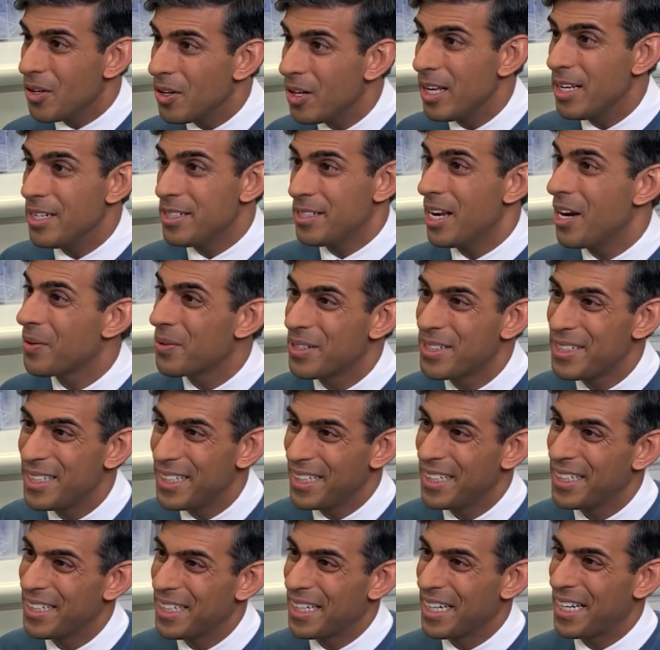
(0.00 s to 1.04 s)

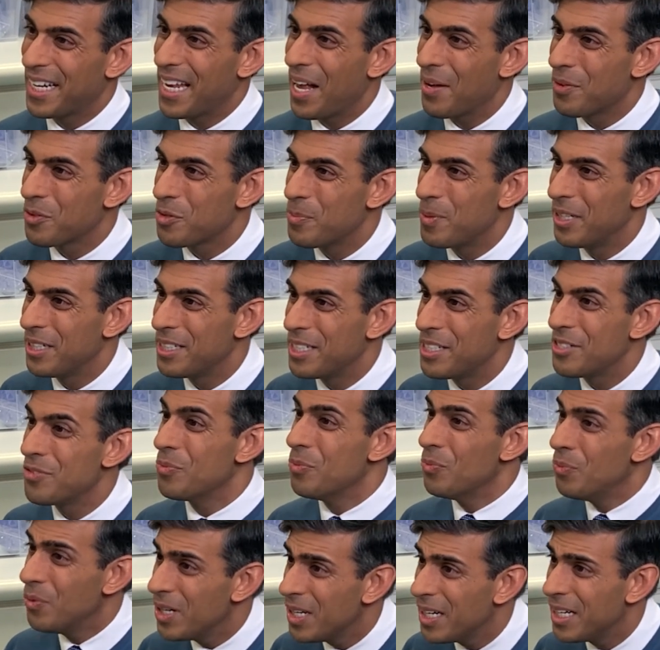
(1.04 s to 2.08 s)
integrity and accountability is
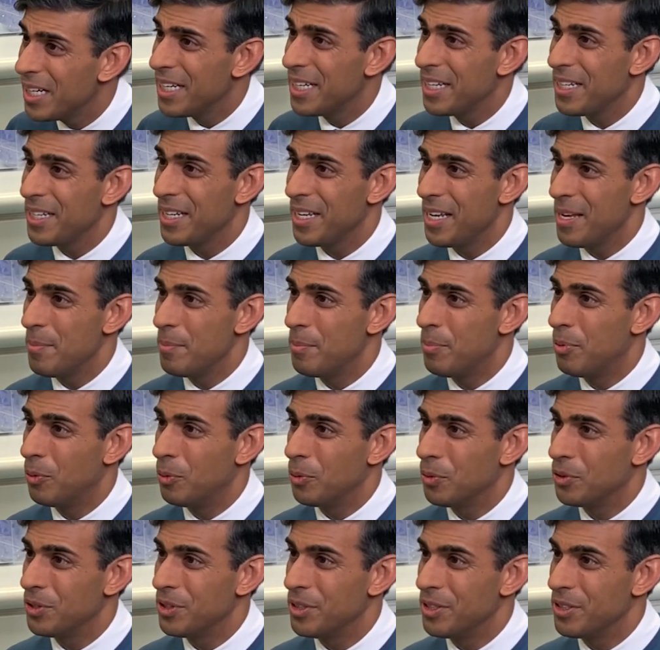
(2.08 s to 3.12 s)
really
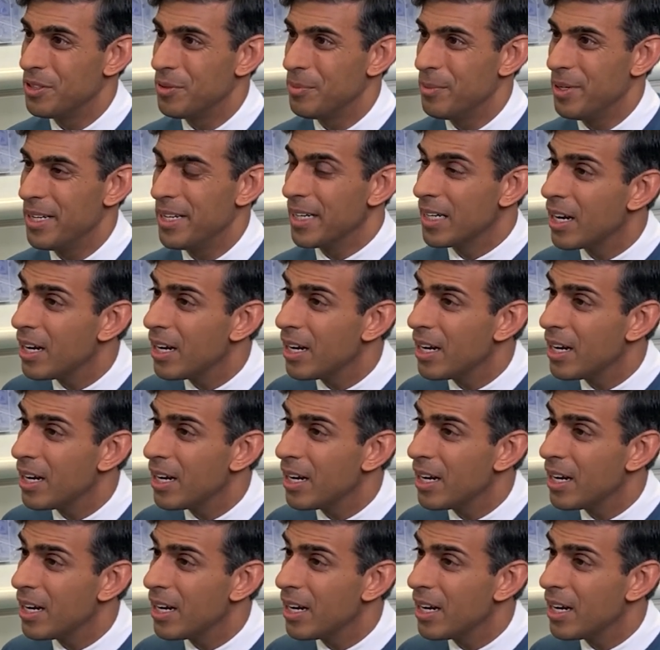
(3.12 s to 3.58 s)
important to me,